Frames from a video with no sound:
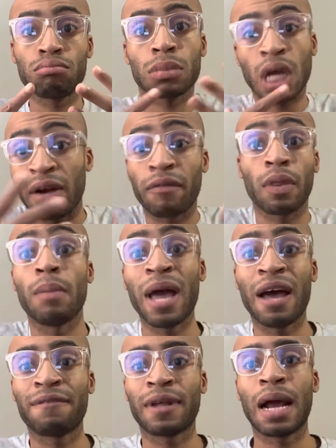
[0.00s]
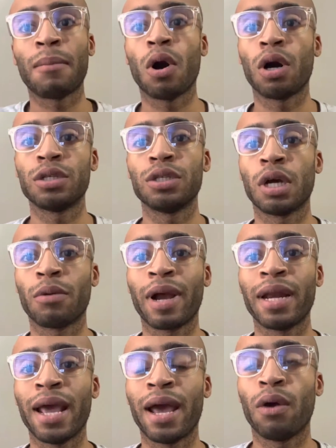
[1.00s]
kind of on the path that I'm on,
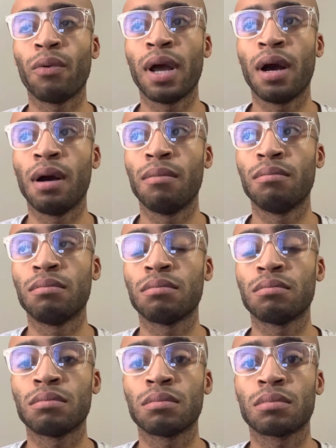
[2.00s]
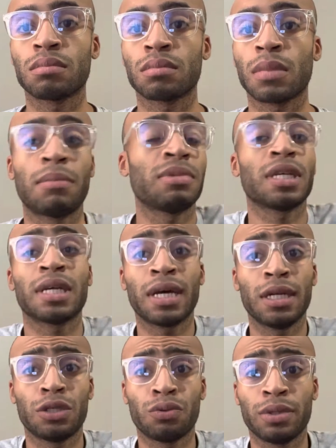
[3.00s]
right now. I'm just going to
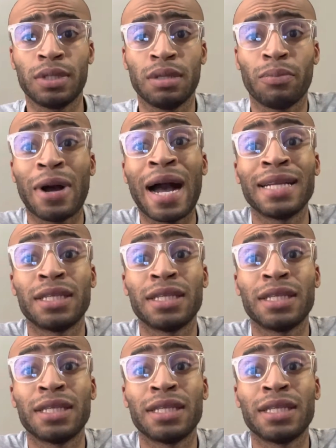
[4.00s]
cut it short and simple.